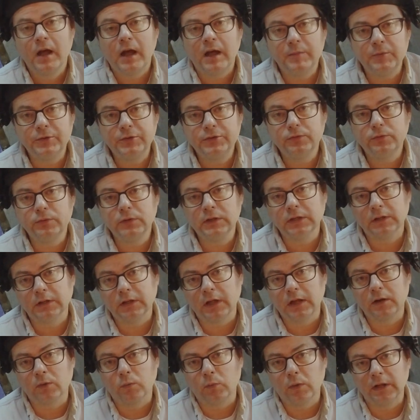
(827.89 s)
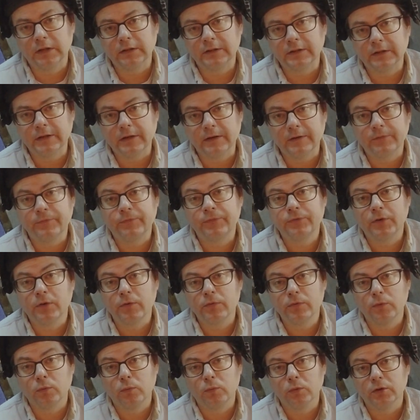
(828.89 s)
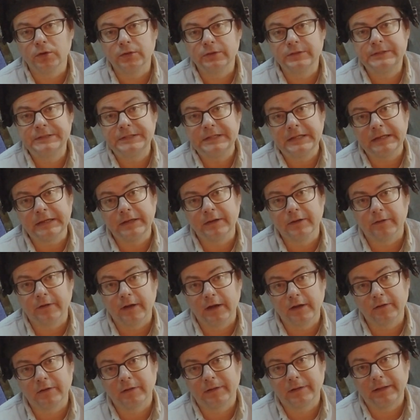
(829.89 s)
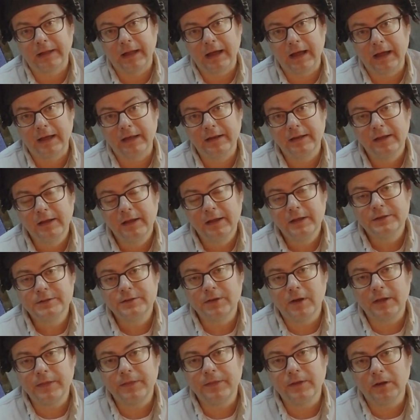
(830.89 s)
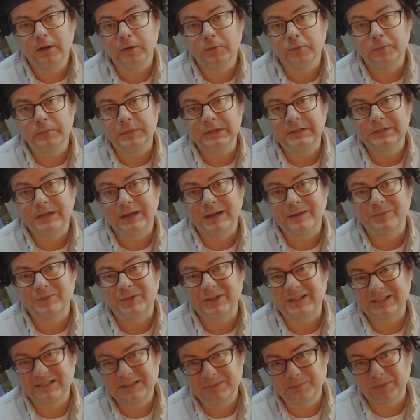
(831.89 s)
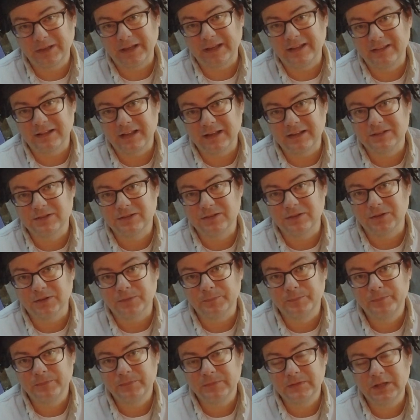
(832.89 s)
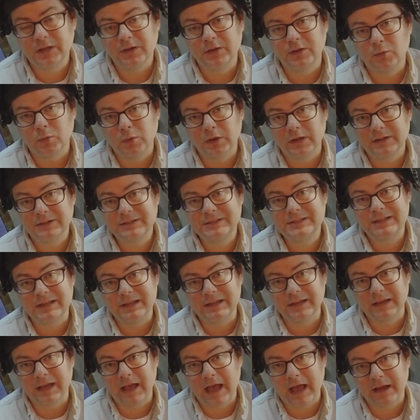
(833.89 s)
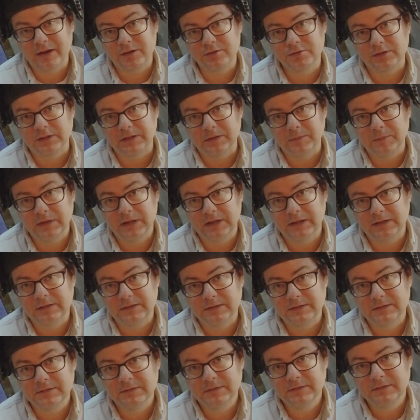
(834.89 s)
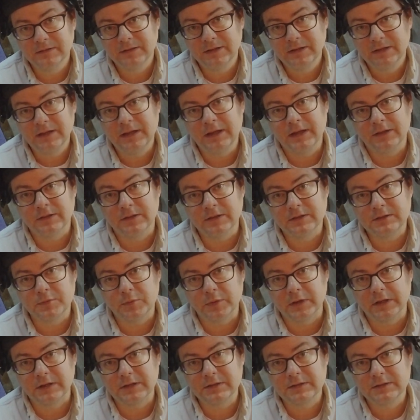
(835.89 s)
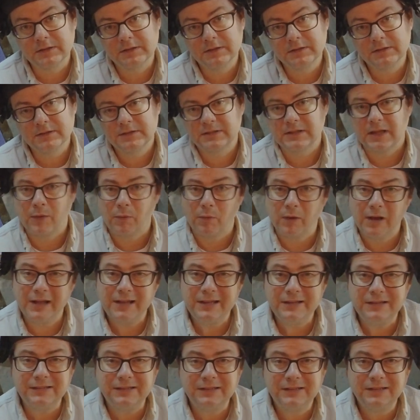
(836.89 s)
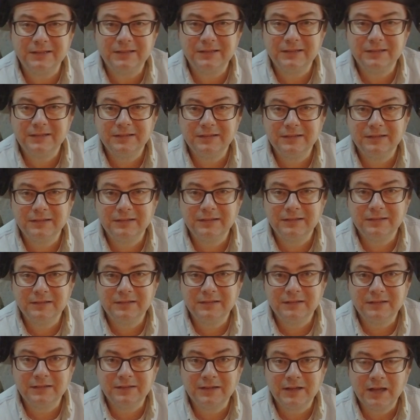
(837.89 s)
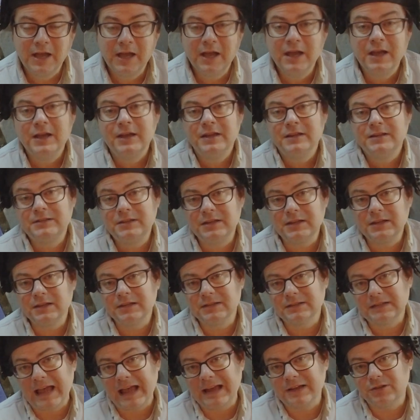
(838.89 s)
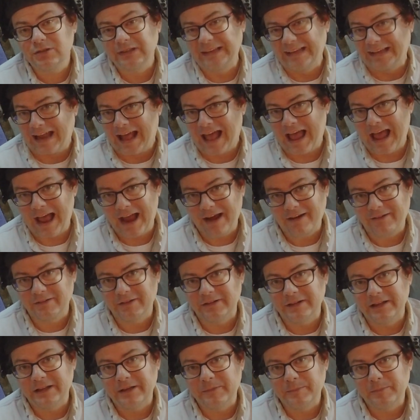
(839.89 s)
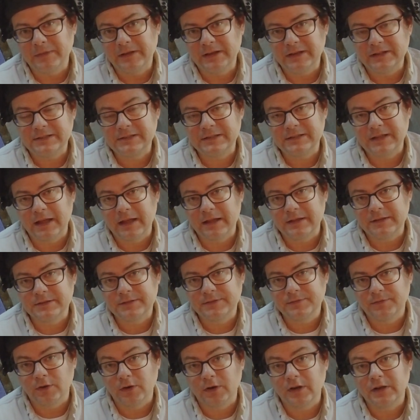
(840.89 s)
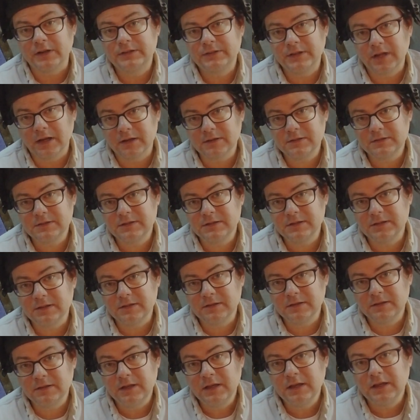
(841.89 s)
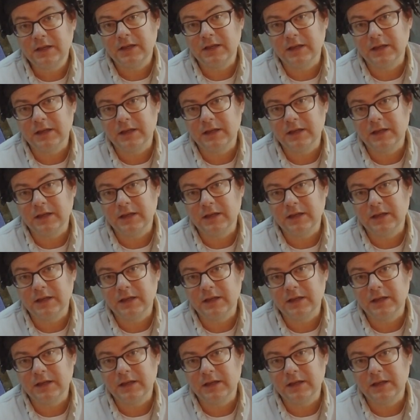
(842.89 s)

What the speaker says: I've been doing a lot of welding and I've thrown the word TIG around a lot. So I thought it would be time to explain that to you, tell you what TIG actually means. In this week's Say What? TIG is actually an acronym. It stands for Tungsten